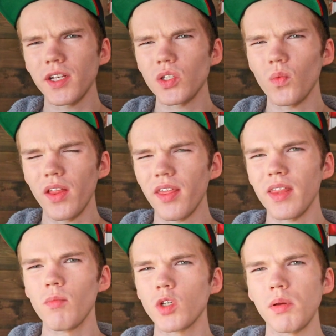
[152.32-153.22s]
is the one thing
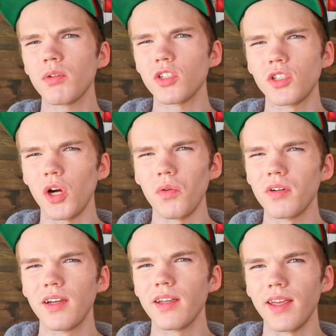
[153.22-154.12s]
that most people just don't
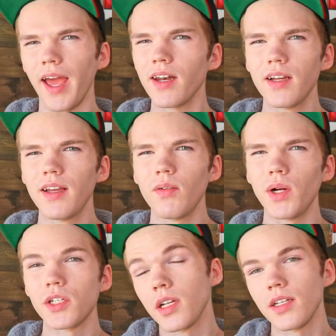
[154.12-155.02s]
get,
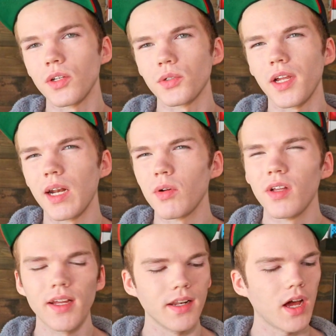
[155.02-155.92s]
which is
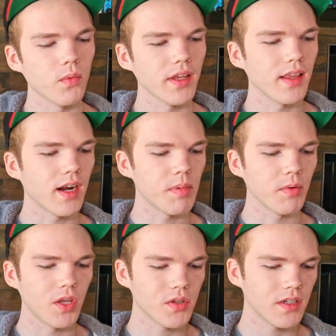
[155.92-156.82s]
understandable. Not really a lot of
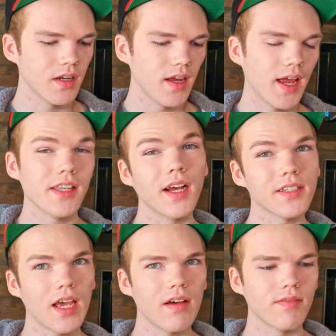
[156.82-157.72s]
people use it. It
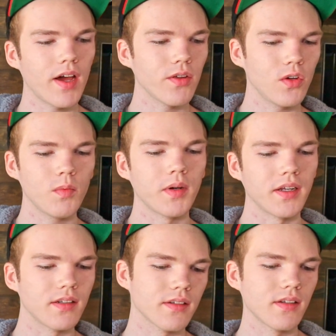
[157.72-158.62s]
does have value,
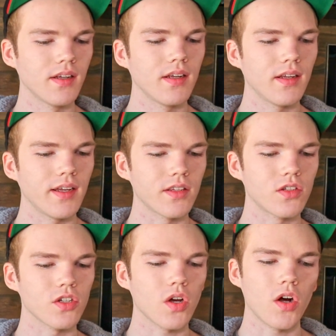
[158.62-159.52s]
but it's
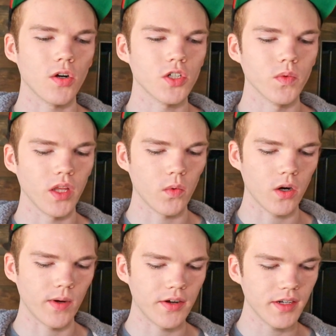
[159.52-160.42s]
just hard to really
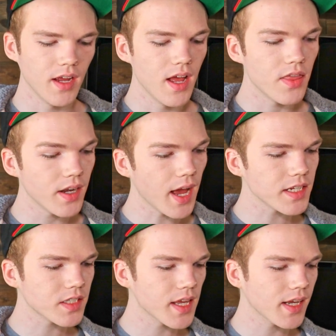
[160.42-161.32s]
work around it. The
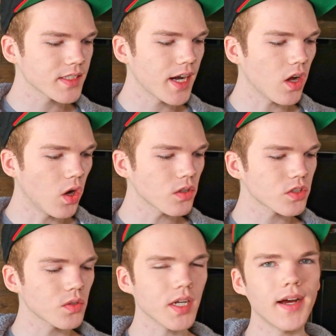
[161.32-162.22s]
nice thing is that it
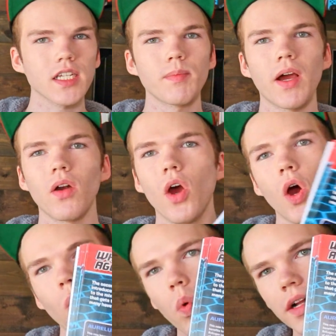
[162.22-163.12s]
also talks
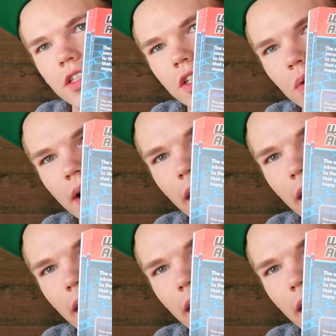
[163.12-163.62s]
about what's new in